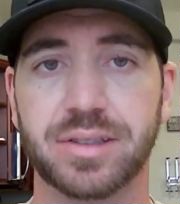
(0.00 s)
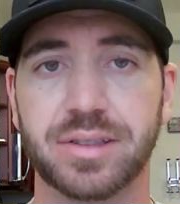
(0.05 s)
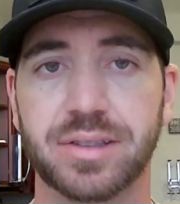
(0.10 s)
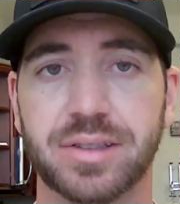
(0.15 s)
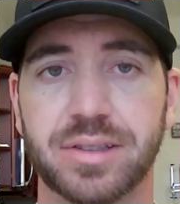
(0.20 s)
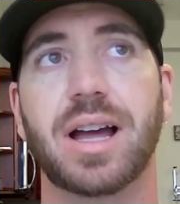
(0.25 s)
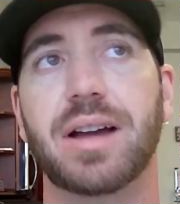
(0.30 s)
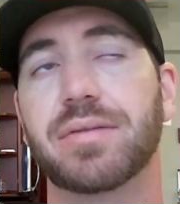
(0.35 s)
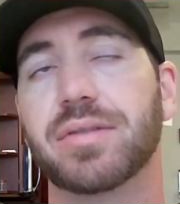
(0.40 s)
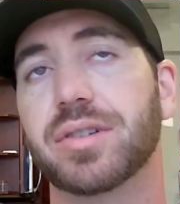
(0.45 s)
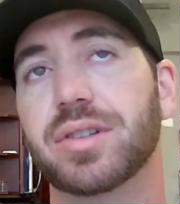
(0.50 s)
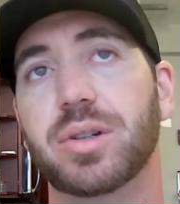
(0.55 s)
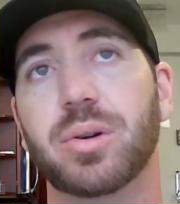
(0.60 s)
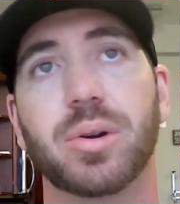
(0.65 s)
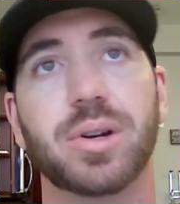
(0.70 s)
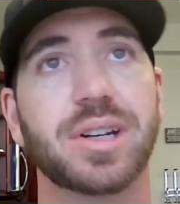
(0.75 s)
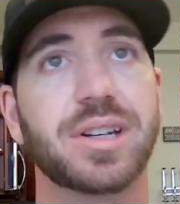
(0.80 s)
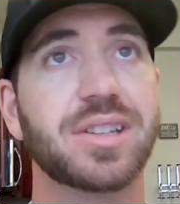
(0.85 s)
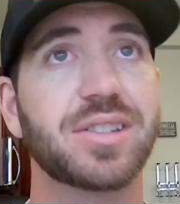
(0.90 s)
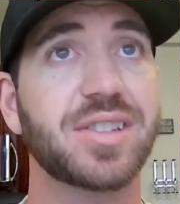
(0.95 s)
It's not for the
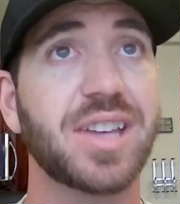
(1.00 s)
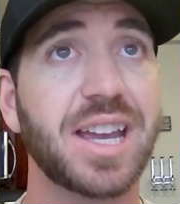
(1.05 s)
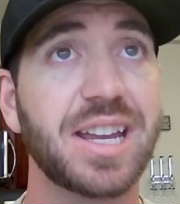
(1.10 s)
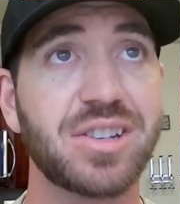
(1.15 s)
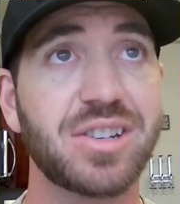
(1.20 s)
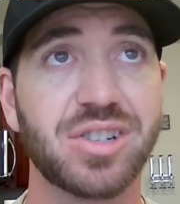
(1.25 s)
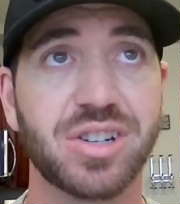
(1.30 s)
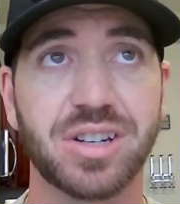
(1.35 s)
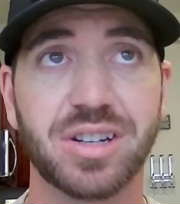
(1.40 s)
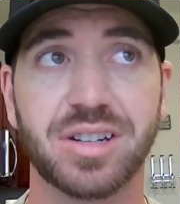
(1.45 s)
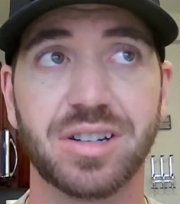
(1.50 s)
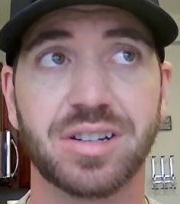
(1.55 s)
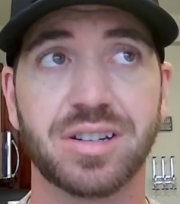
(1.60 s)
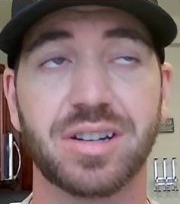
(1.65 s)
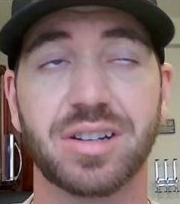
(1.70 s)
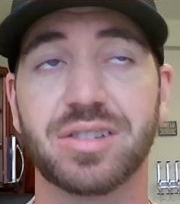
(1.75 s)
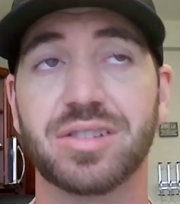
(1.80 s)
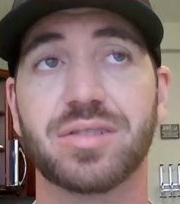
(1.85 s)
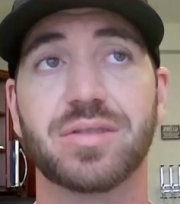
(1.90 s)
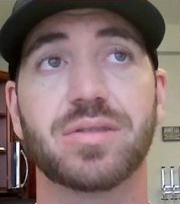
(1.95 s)
organization.
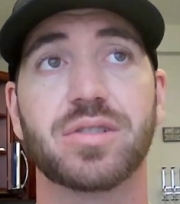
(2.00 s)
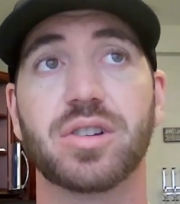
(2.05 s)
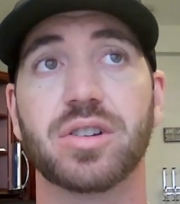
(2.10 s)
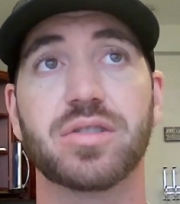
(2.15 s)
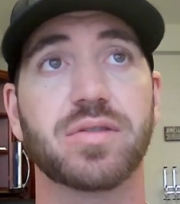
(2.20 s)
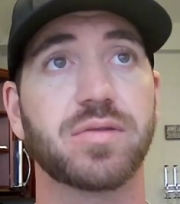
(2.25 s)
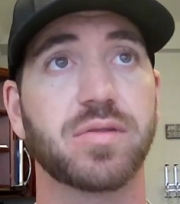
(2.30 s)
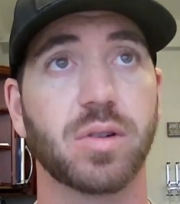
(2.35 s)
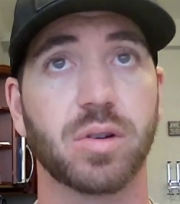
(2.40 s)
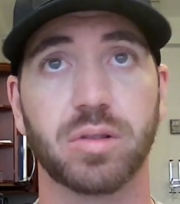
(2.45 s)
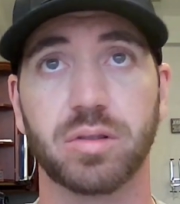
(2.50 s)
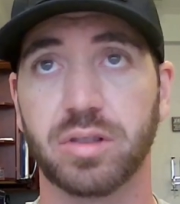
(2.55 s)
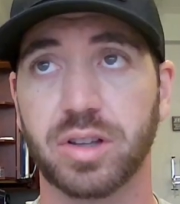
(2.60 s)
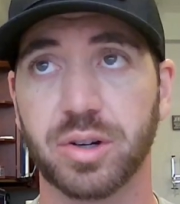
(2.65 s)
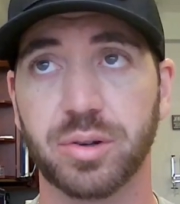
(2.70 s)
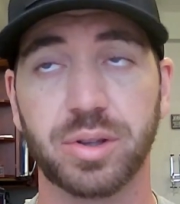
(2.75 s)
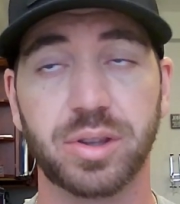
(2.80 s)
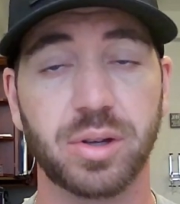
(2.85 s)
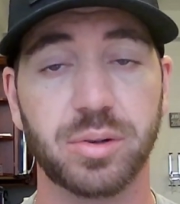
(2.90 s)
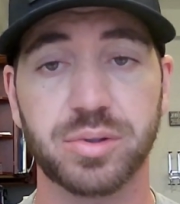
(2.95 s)
It's just for
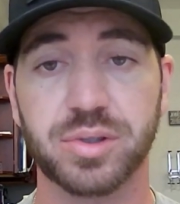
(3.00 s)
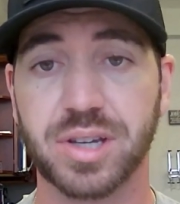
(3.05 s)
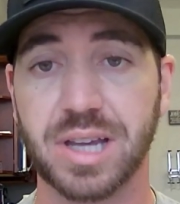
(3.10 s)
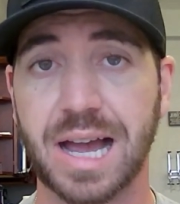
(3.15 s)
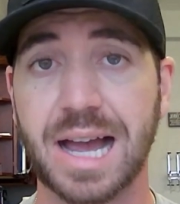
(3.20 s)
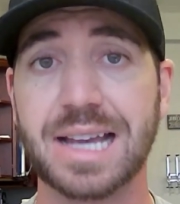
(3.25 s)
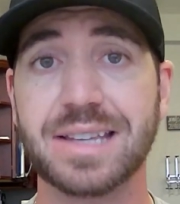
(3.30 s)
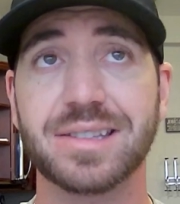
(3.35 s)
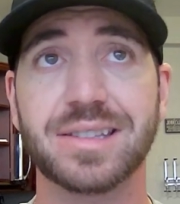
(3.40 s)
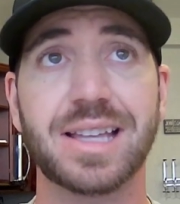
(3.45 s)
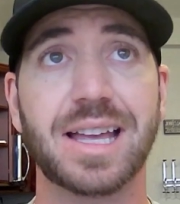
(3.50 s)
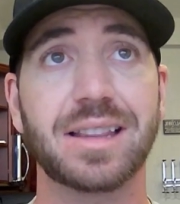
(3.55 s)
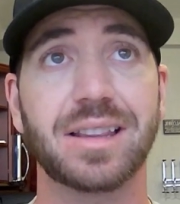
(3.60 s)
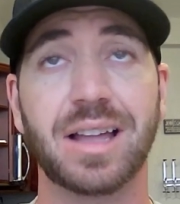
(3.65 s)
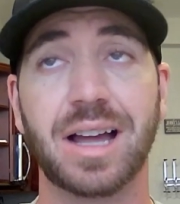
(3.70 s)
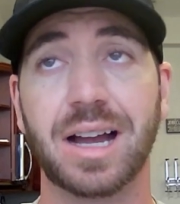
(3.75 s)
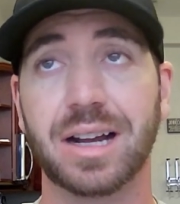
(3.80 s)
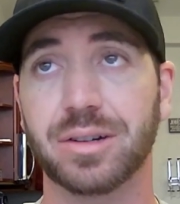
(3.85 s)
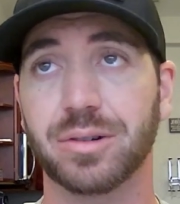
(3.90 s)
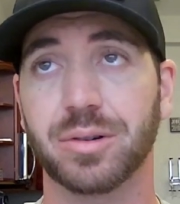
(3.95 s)
literally those guys in that
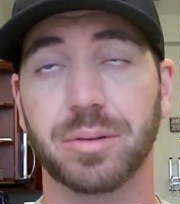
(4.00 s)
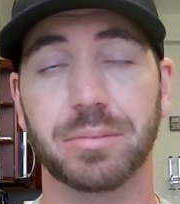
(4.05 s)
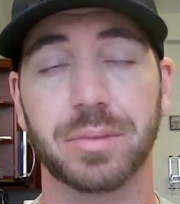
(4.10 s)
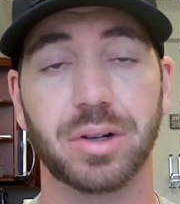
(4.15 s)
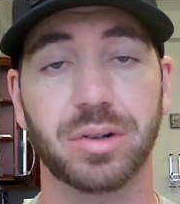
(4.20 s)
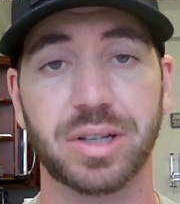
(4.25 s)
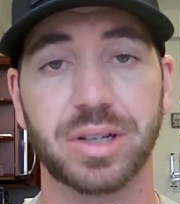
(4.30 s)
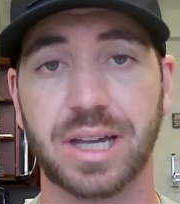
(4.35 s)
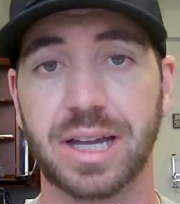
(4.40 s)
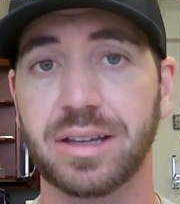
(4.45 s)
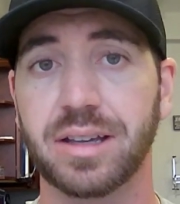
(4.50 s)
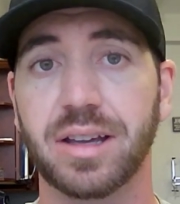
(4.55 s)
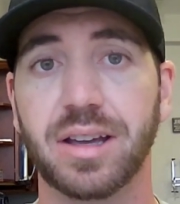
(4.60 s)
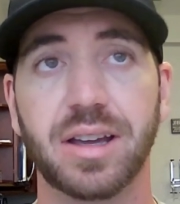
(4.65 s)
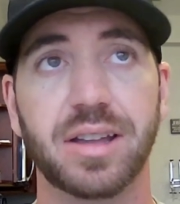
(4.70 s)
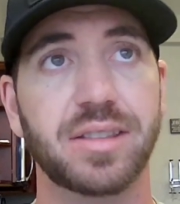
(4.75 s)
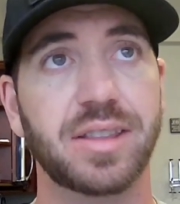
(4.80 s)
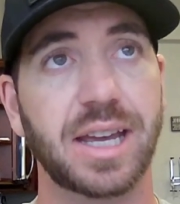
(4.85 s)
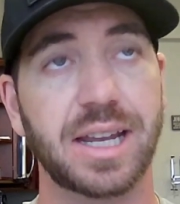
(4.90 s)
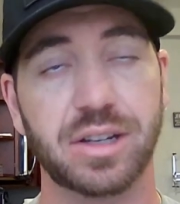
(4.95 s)
locker room, okay?
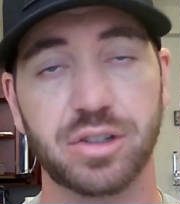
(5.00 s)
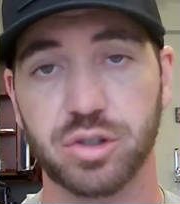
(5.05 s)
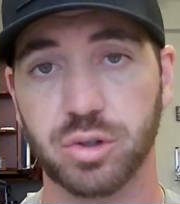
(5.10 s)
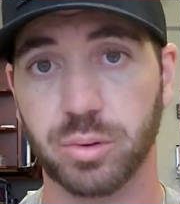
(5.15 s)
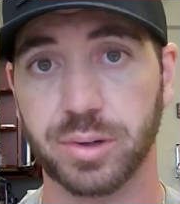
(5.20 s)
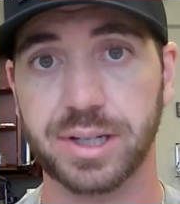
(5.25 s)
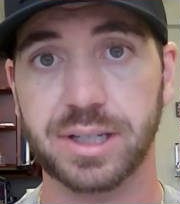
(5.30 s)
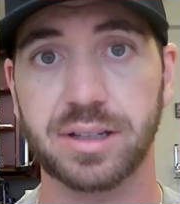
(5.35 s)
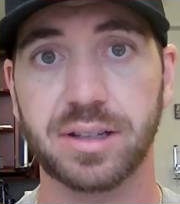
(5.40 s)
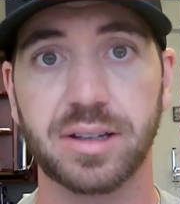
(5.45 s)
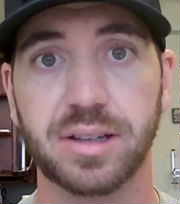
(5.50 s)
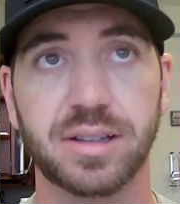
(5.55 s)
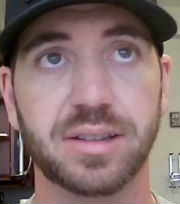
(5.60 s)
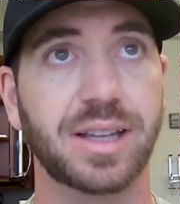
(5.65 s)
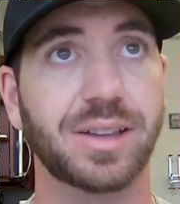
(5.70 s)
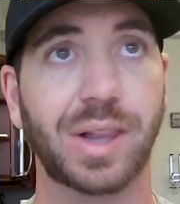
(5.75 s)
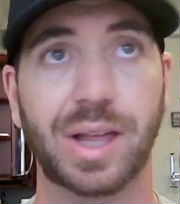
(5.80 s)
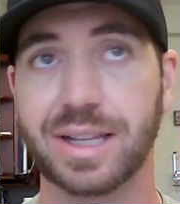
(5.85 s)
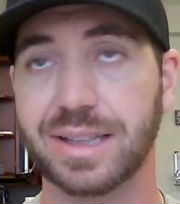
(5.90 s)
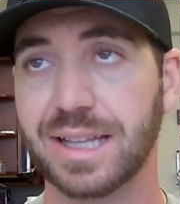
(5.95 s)
They enjoy it.
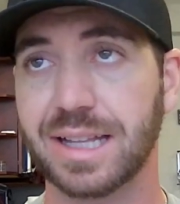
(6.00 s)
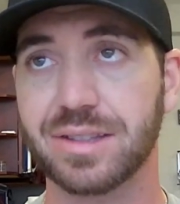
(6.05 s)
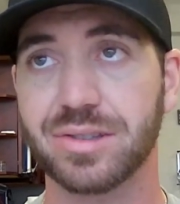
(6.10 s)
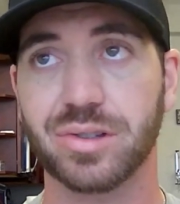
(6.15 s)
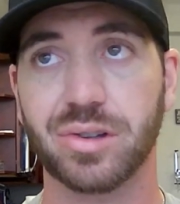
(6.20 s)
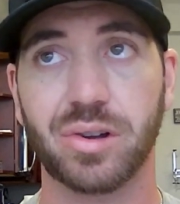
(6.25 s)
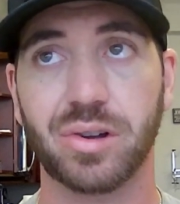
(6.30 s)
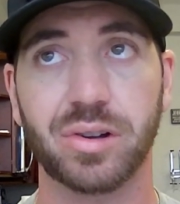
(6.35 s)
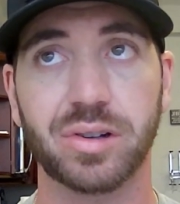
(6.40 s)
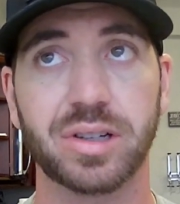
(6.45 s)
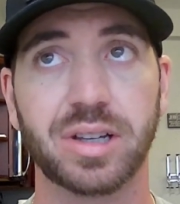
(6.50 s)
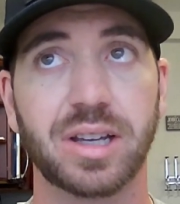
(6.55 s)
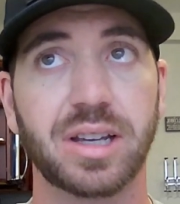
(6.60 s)
They like that song.